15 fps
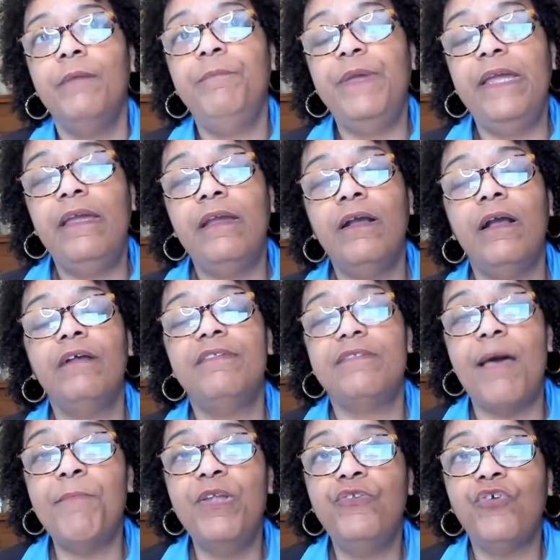being
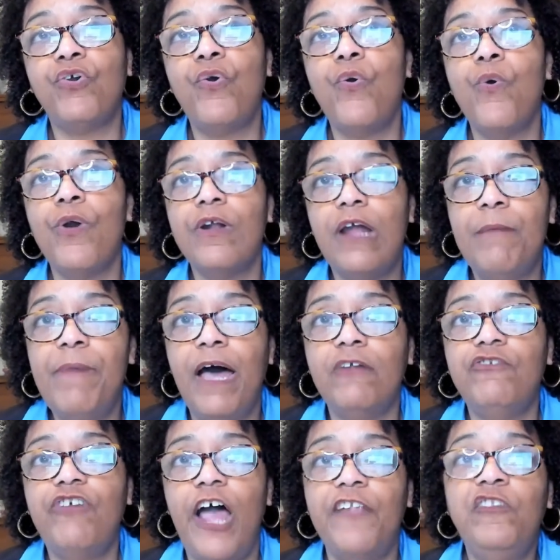summoned to court
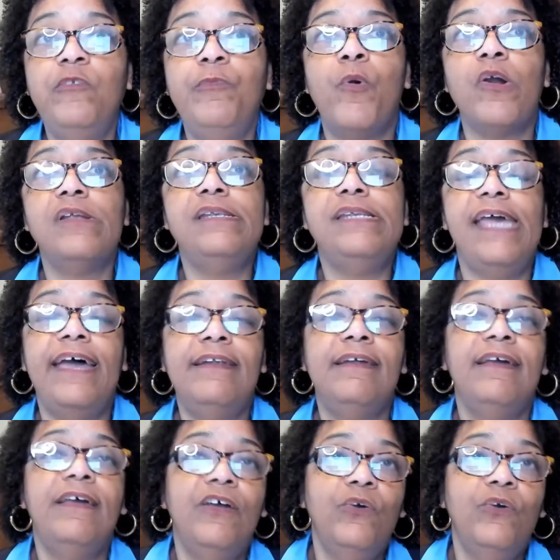about child support debt